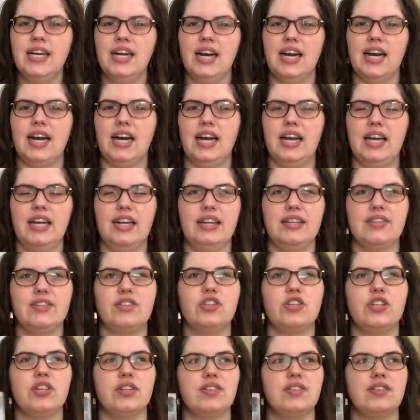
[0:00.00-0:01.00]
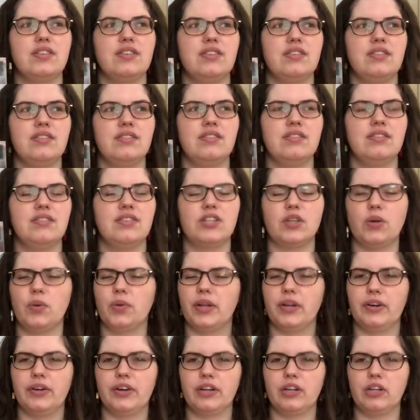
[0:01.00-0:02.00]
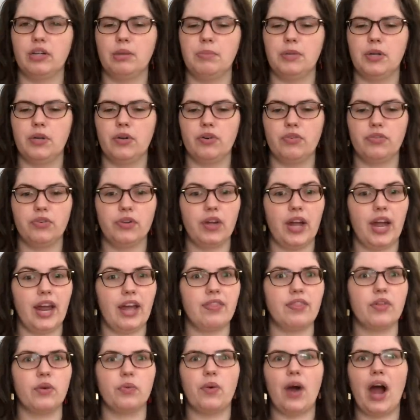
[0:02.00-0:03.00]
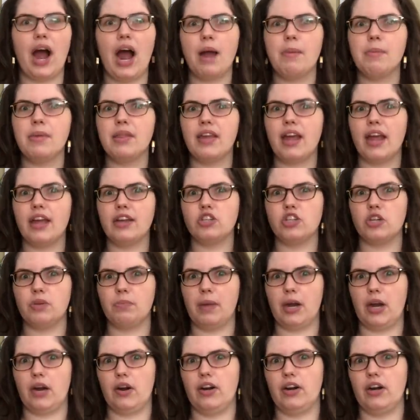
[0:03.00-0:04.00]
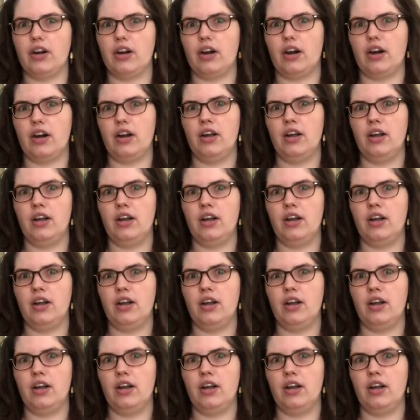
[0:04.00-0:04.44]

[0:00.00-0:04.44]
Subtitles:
and it's just so lyrical and beautiful. And The Rime of the Ancient Mariner.